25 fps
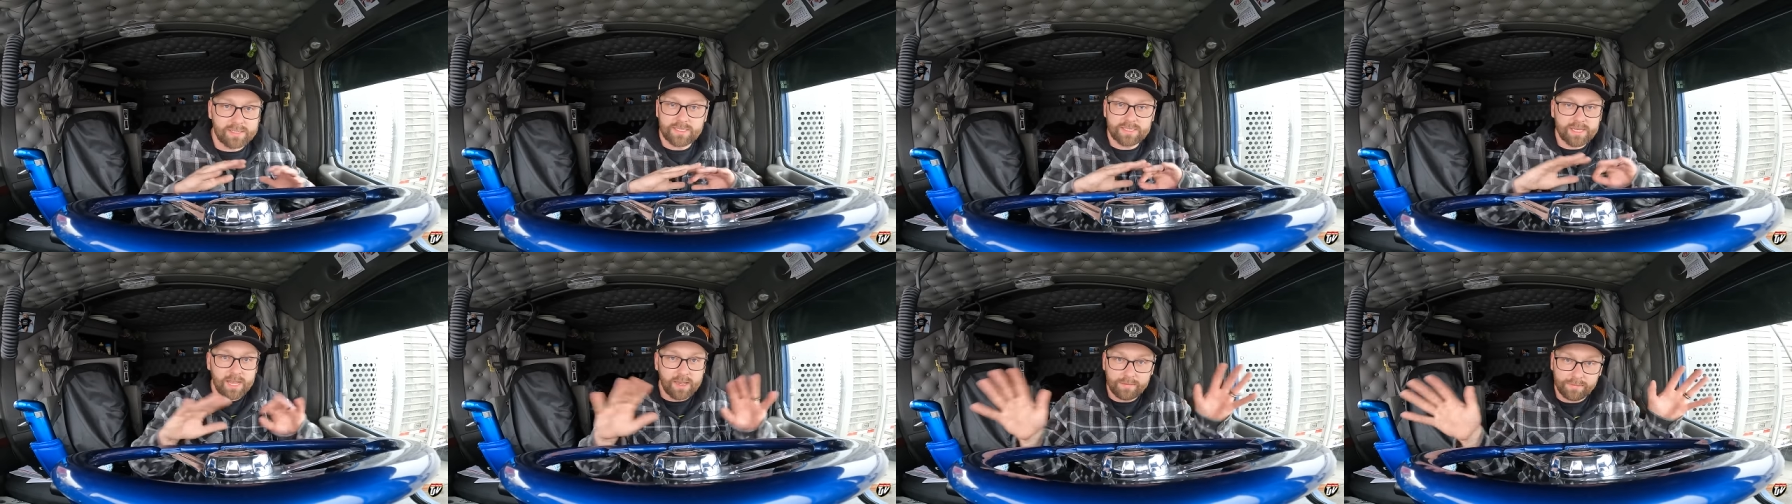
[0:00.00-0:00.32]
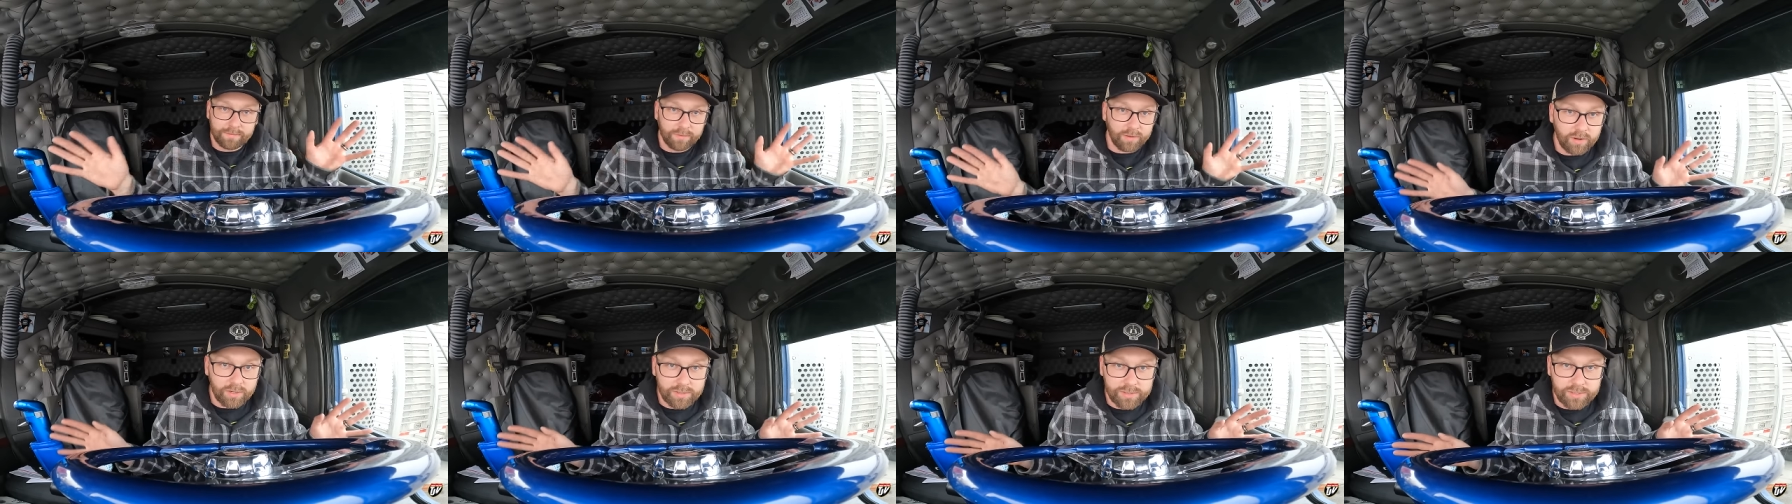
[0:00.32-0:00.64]
It's
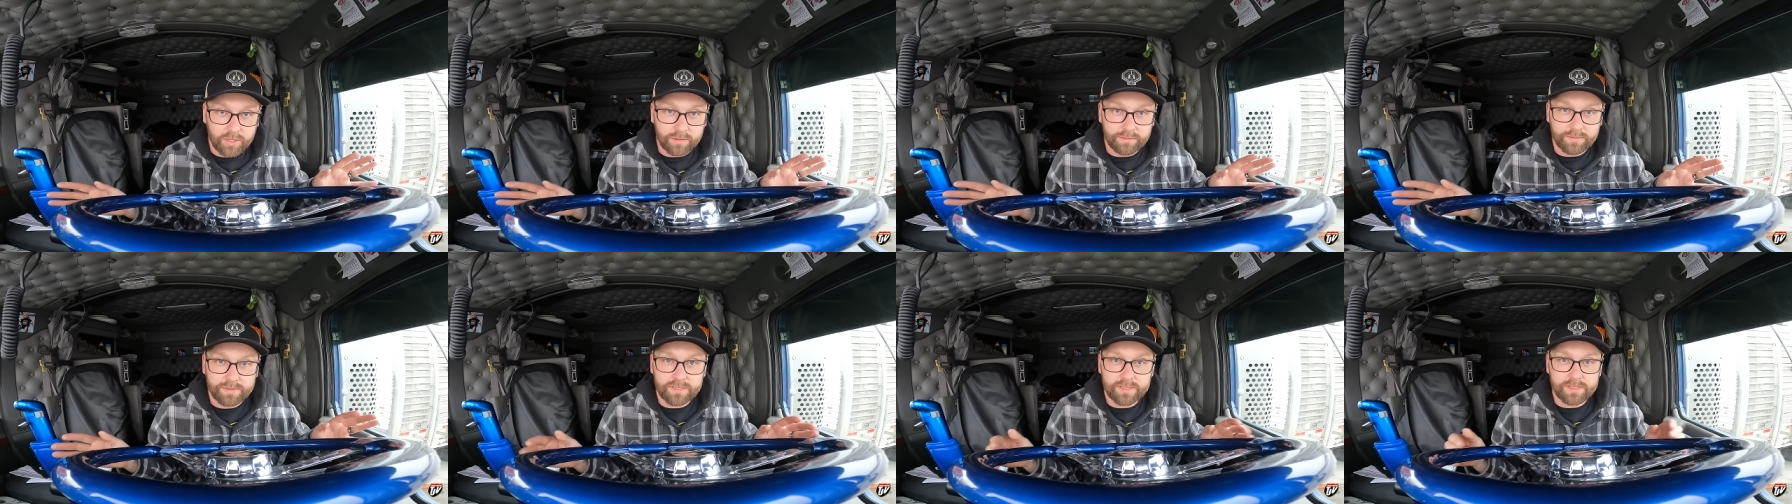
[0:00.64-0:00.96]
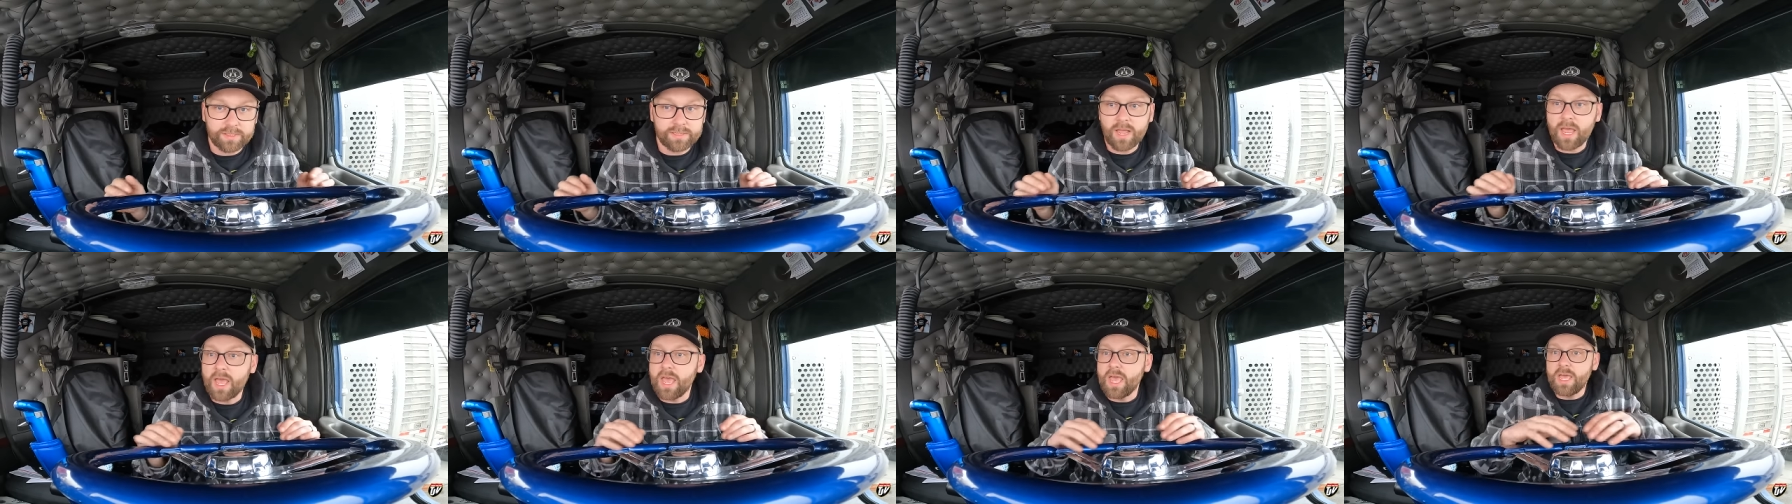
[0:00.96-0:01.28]
safe for all
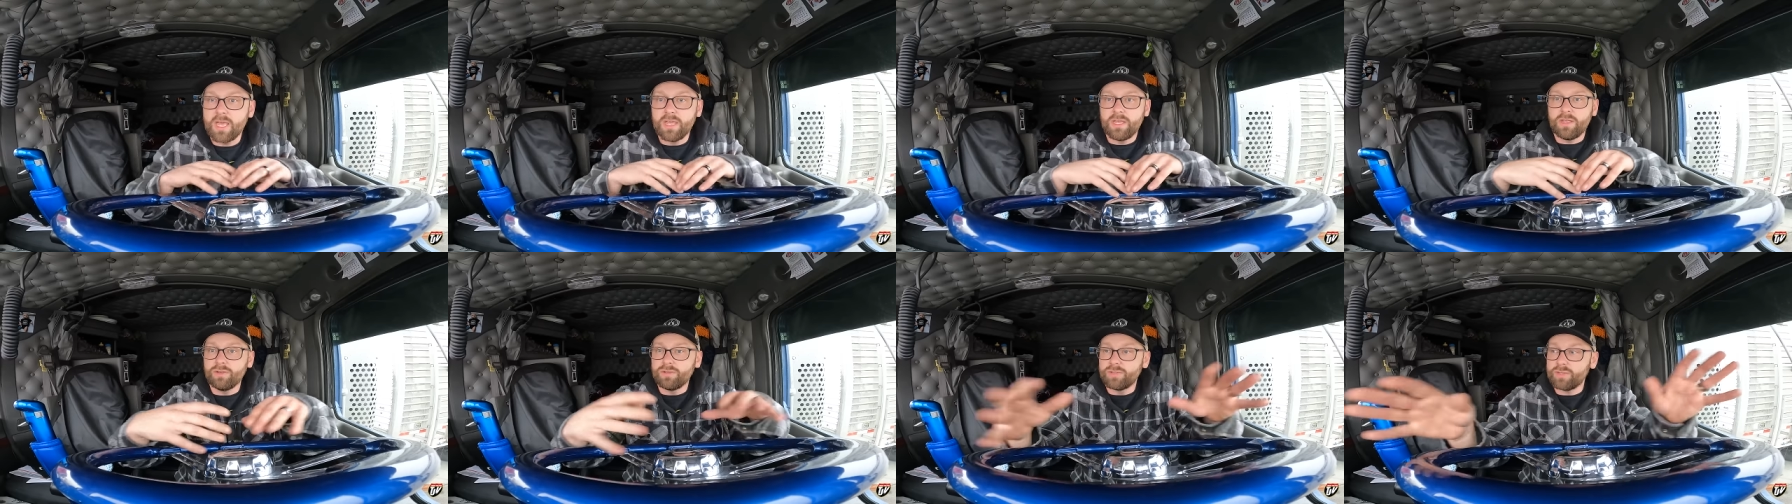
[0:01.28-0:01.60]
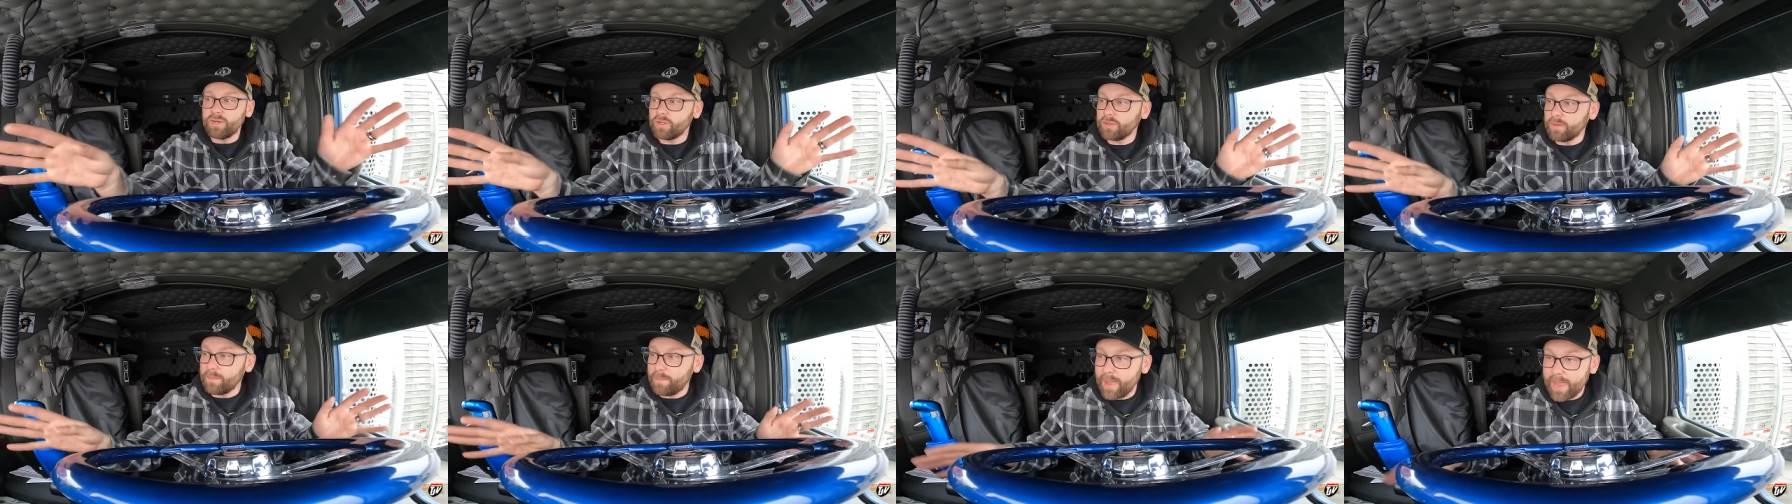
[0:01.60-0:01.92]
surfaces.
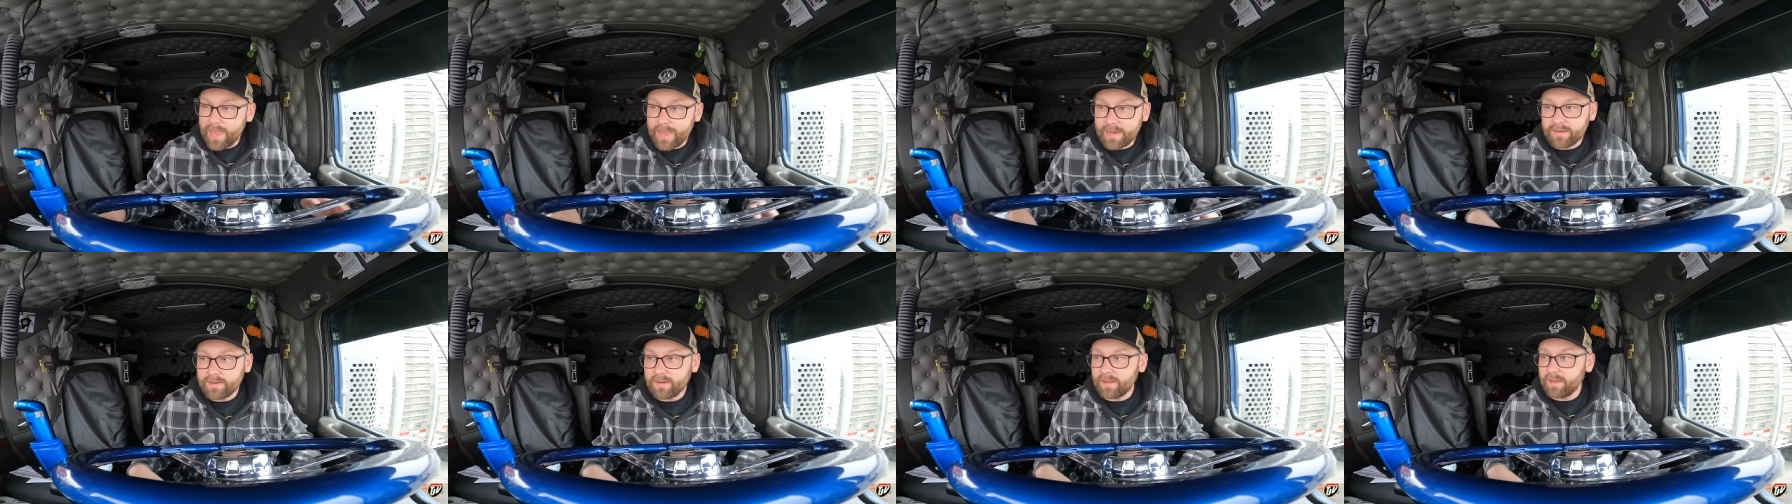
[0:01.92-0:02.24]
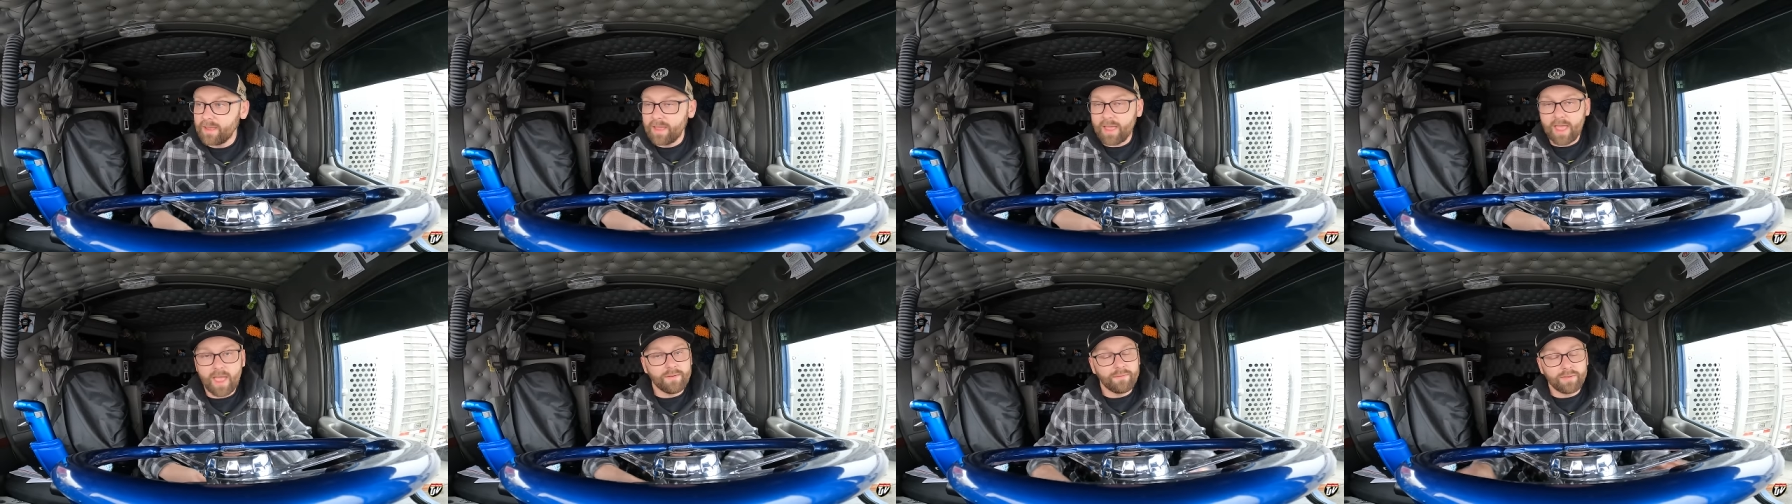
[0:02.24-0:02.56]
Use it on the paint,
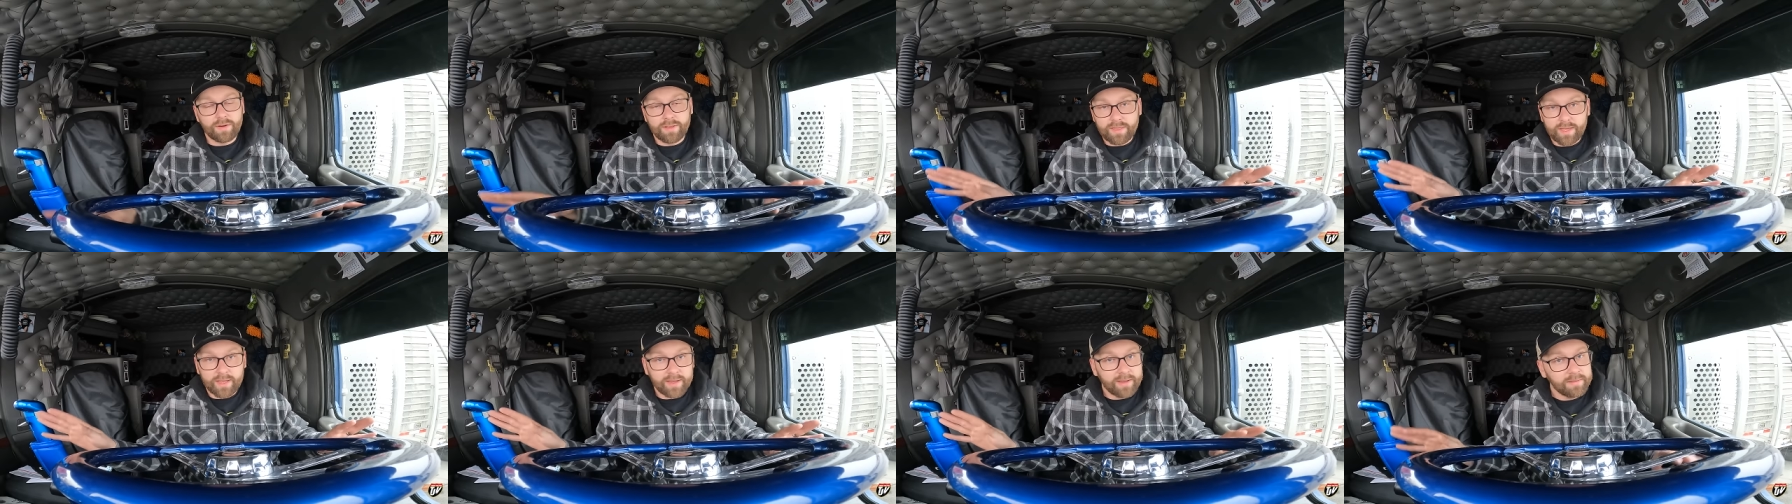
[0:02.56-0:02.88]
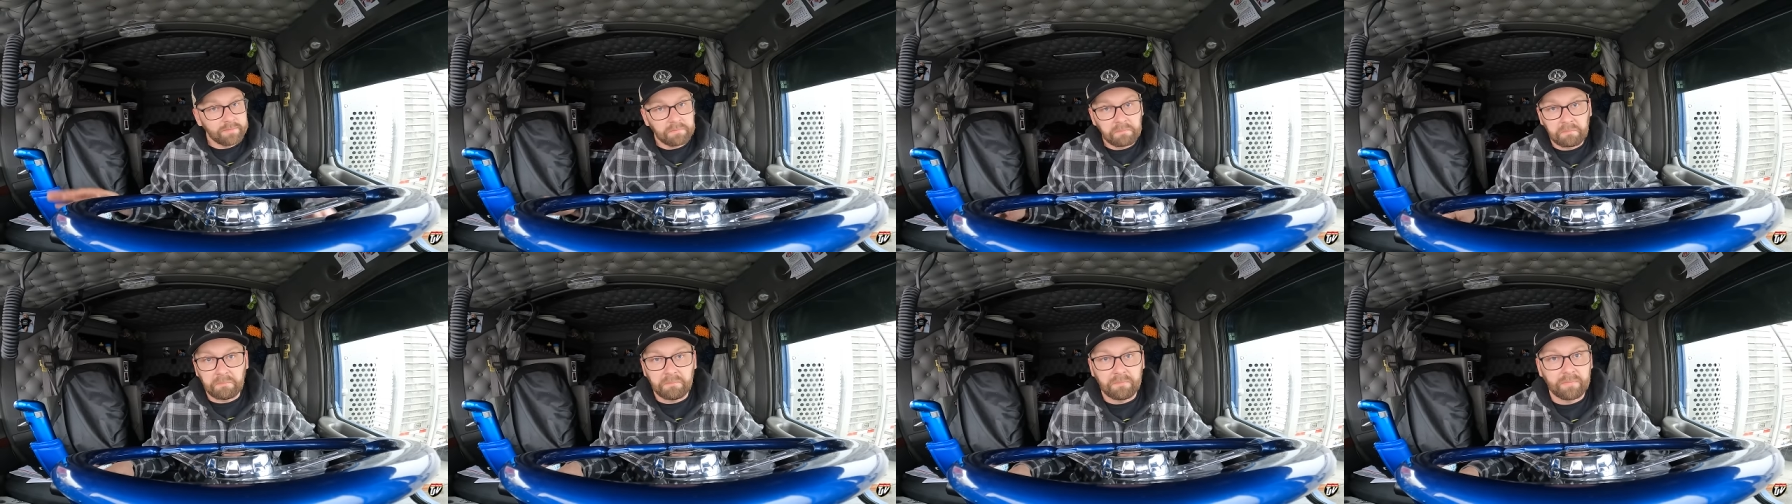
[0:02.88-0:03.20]
everything.